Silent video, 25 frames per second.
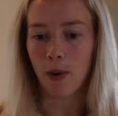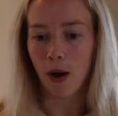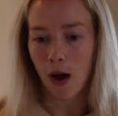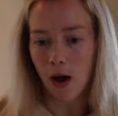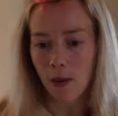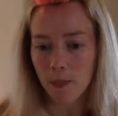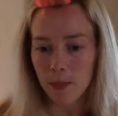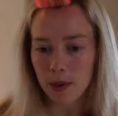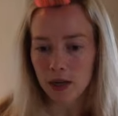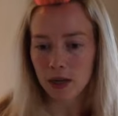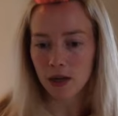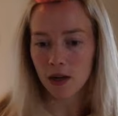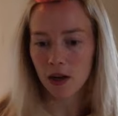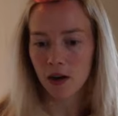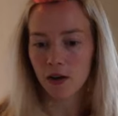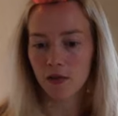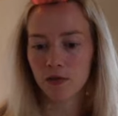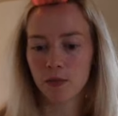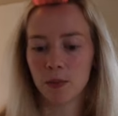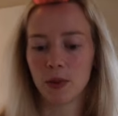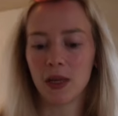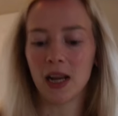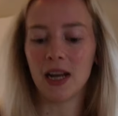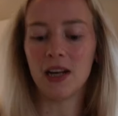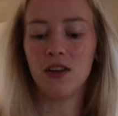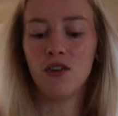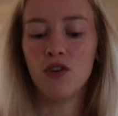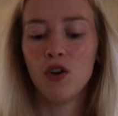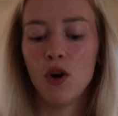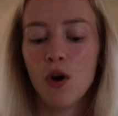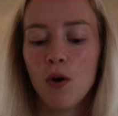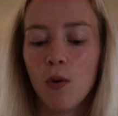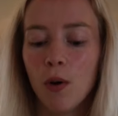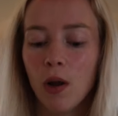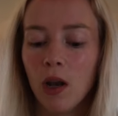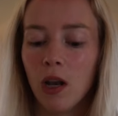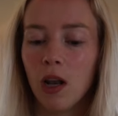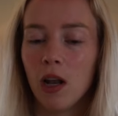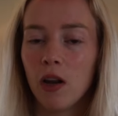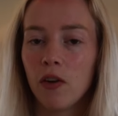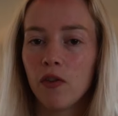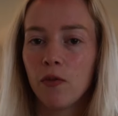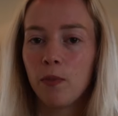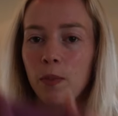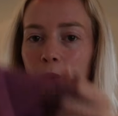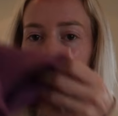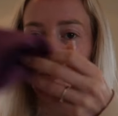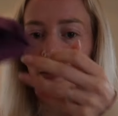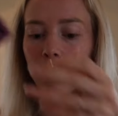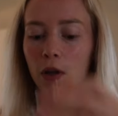pop enough. But I know a lot of
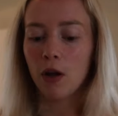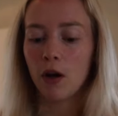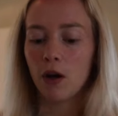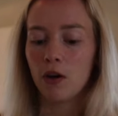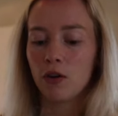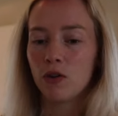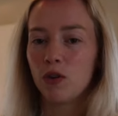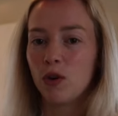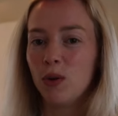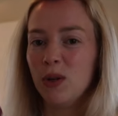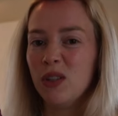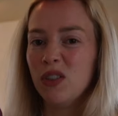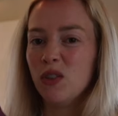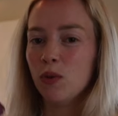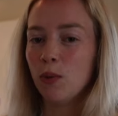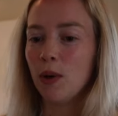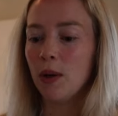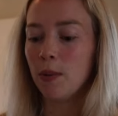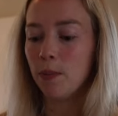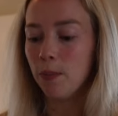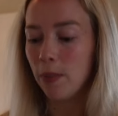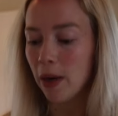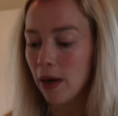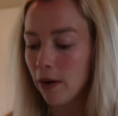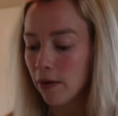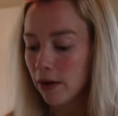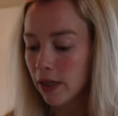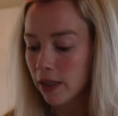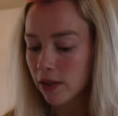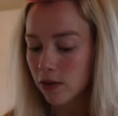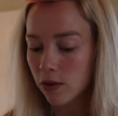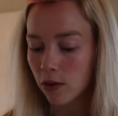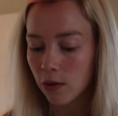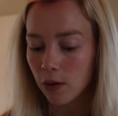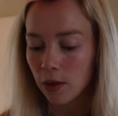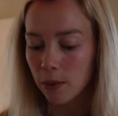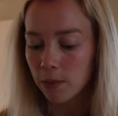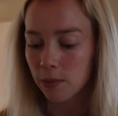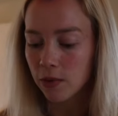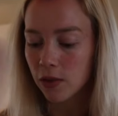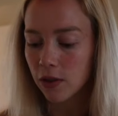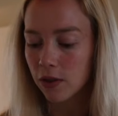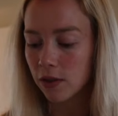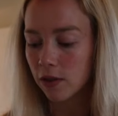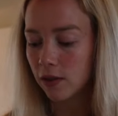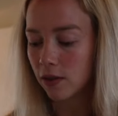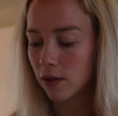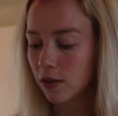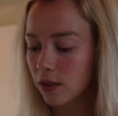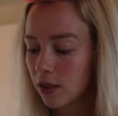people are going to wear berries, so I'm
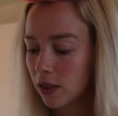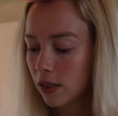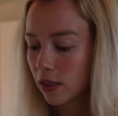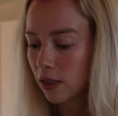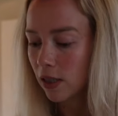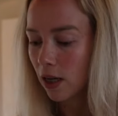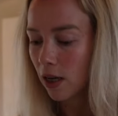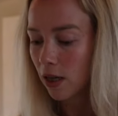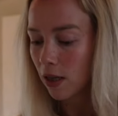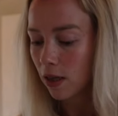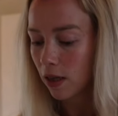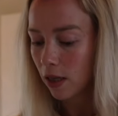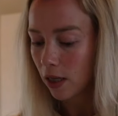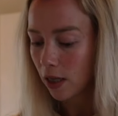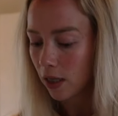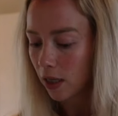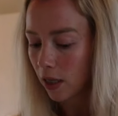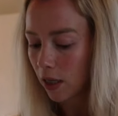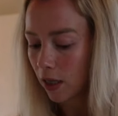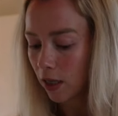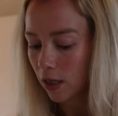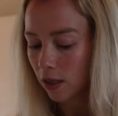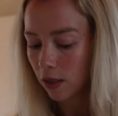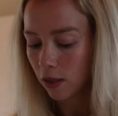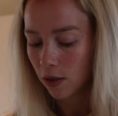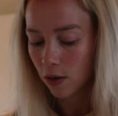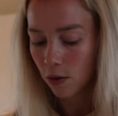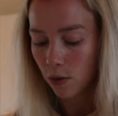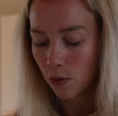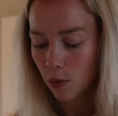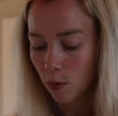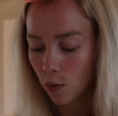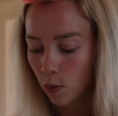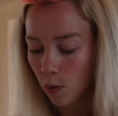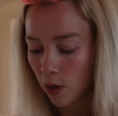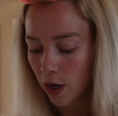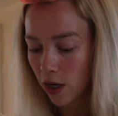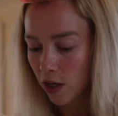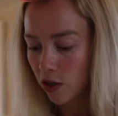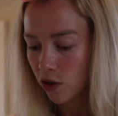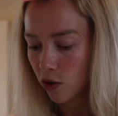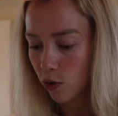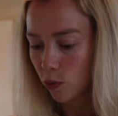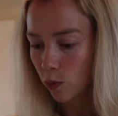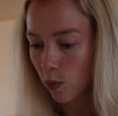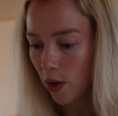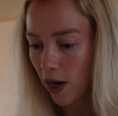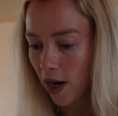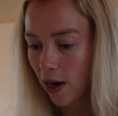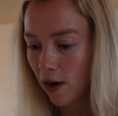just thinking what I
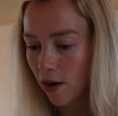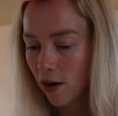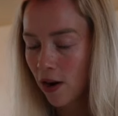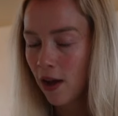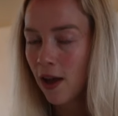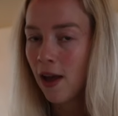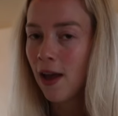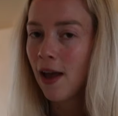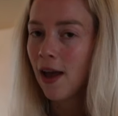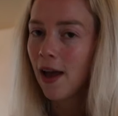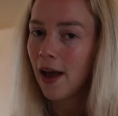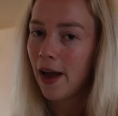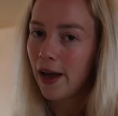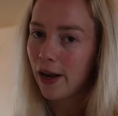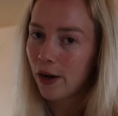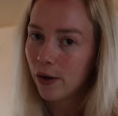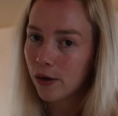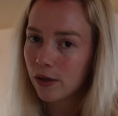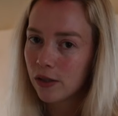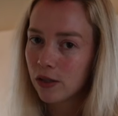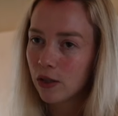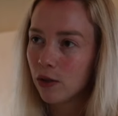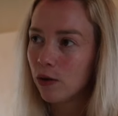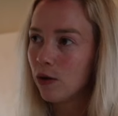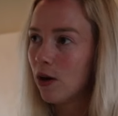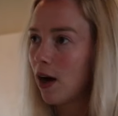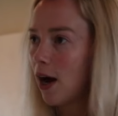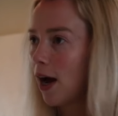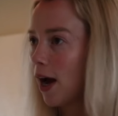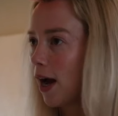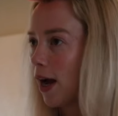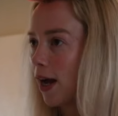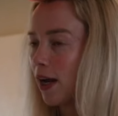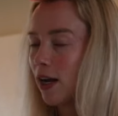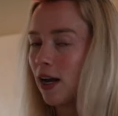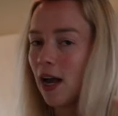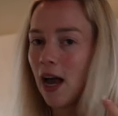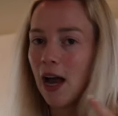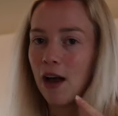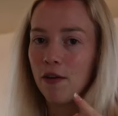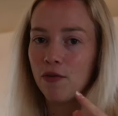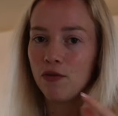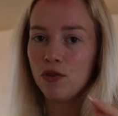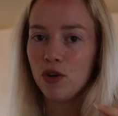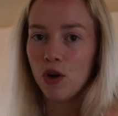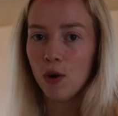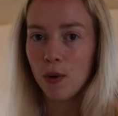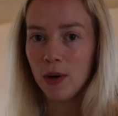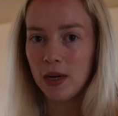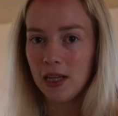should wear. And also I have
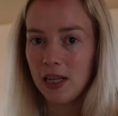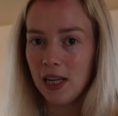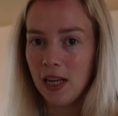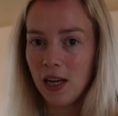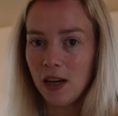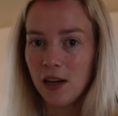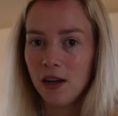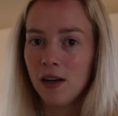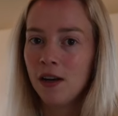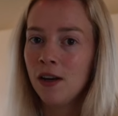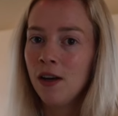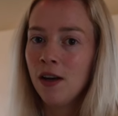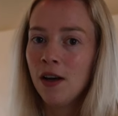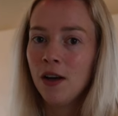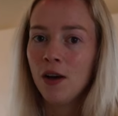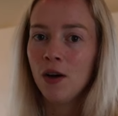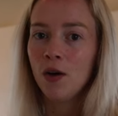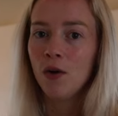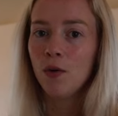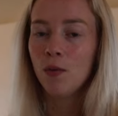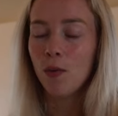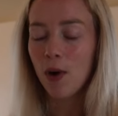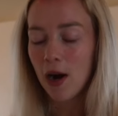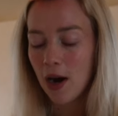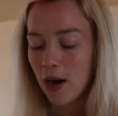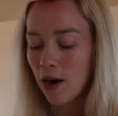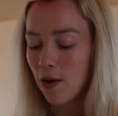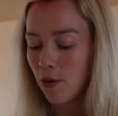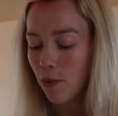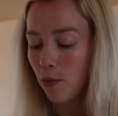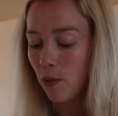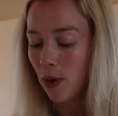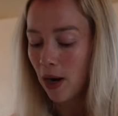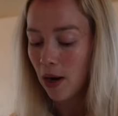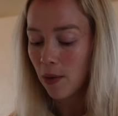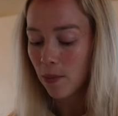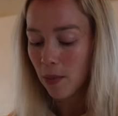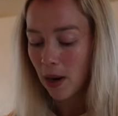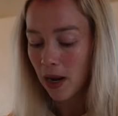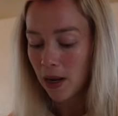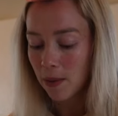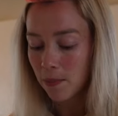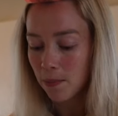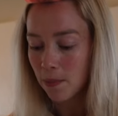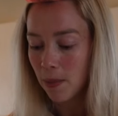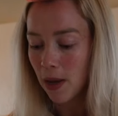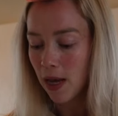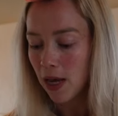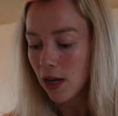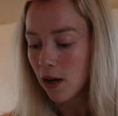no idea where my
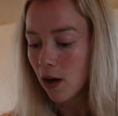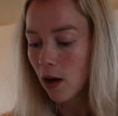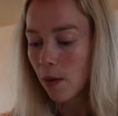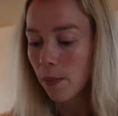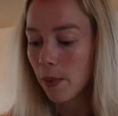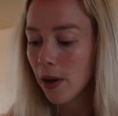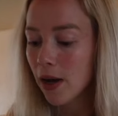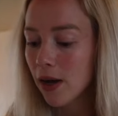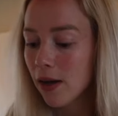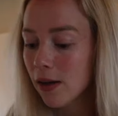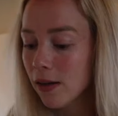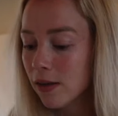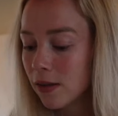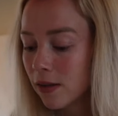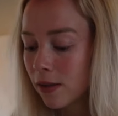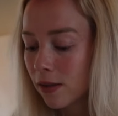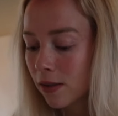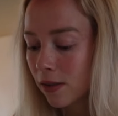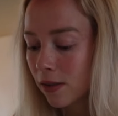makeup is,